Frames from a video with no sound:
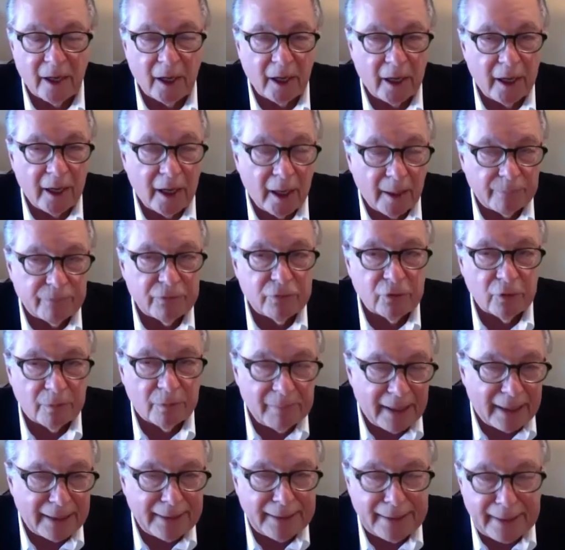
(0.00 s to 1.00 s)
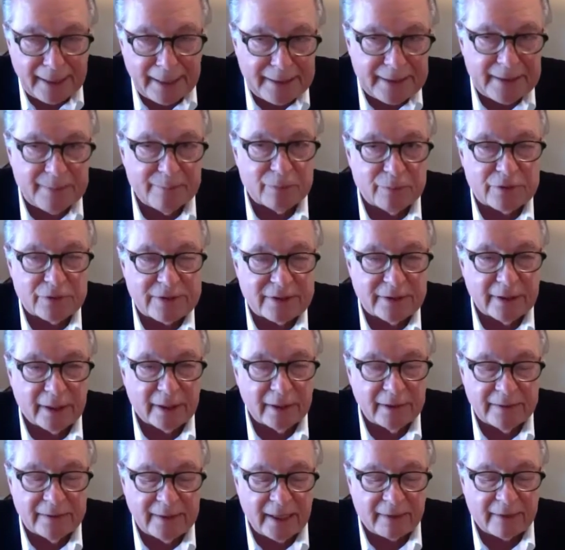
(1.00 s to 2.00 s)
up to about
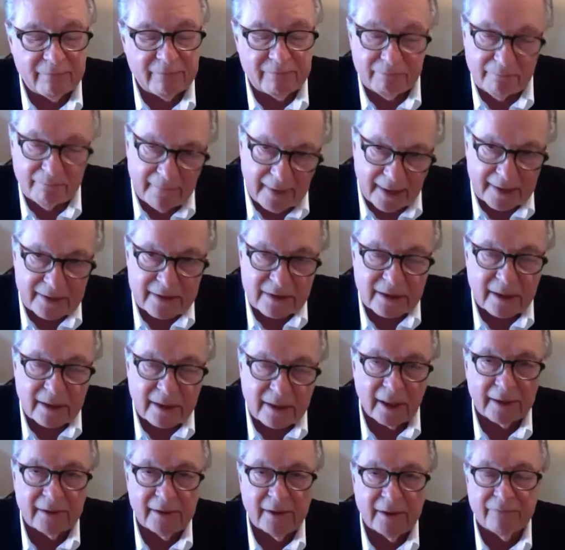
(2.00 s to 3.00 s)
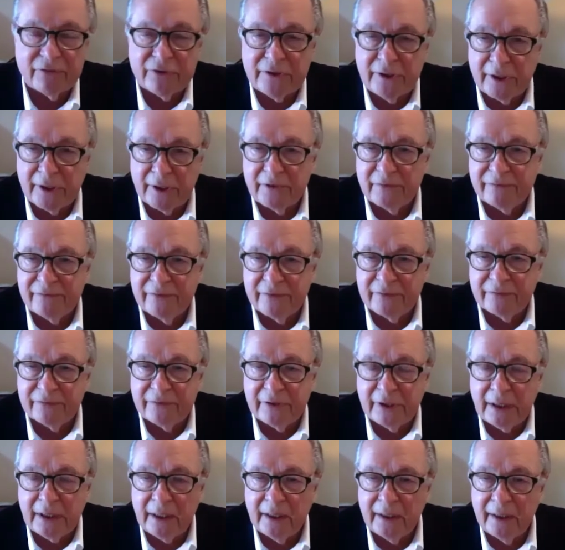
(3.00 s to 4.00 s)
90%, that next cut of 10 to
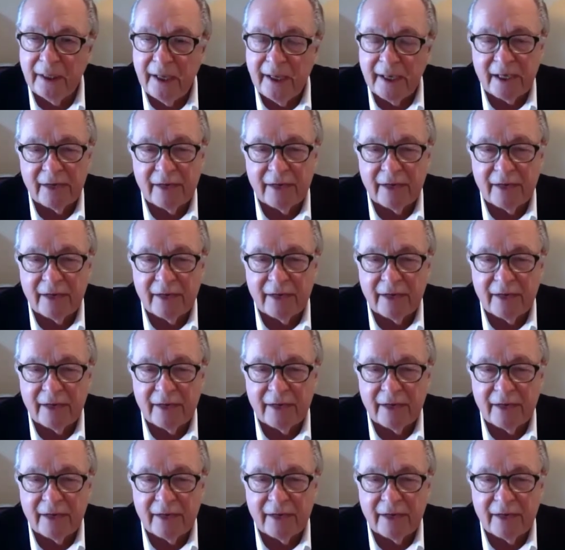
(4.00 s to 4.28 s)
15,